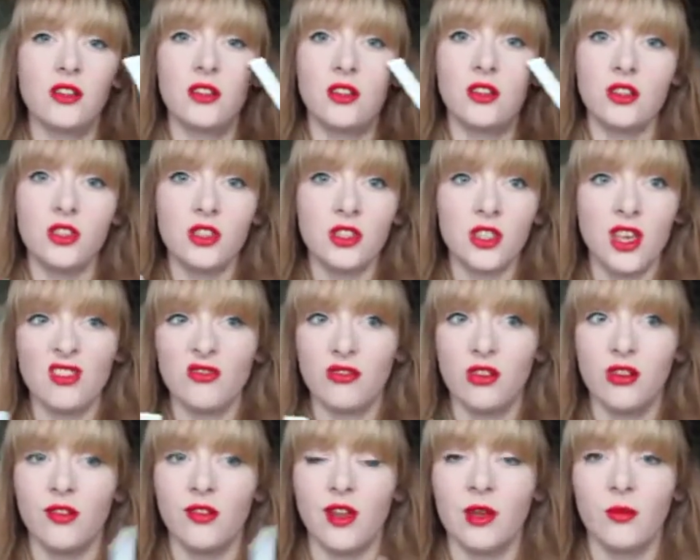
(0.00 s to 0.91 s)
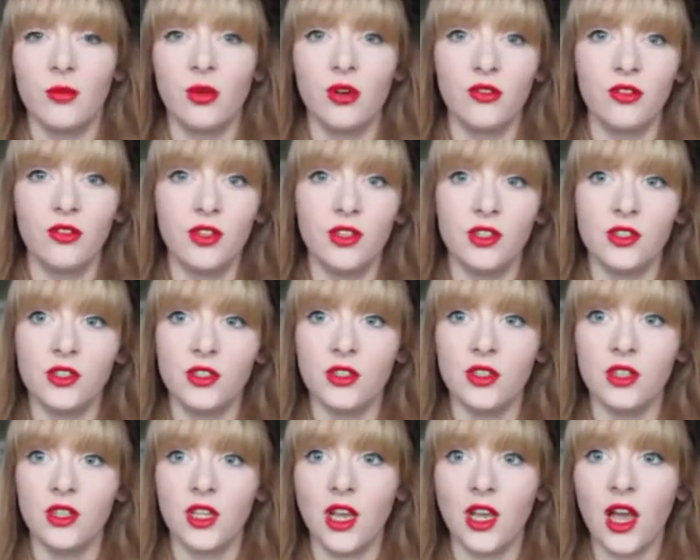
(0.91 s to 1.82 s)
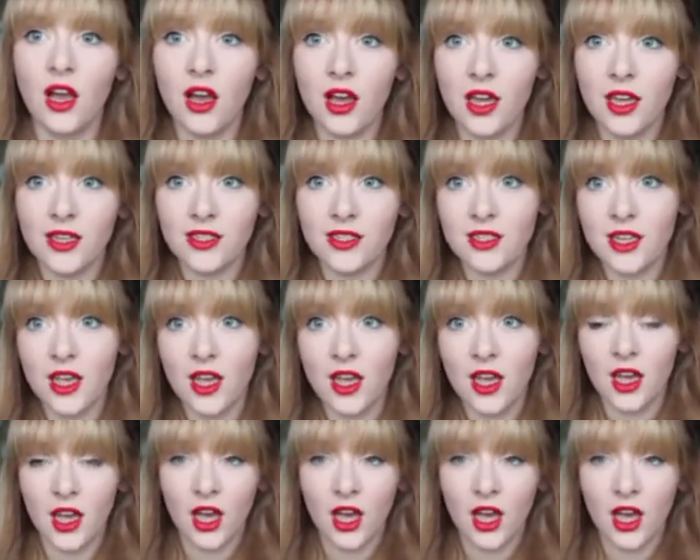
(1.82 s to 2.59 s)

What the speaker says: so it just gets rid of any puffiness under the eyes.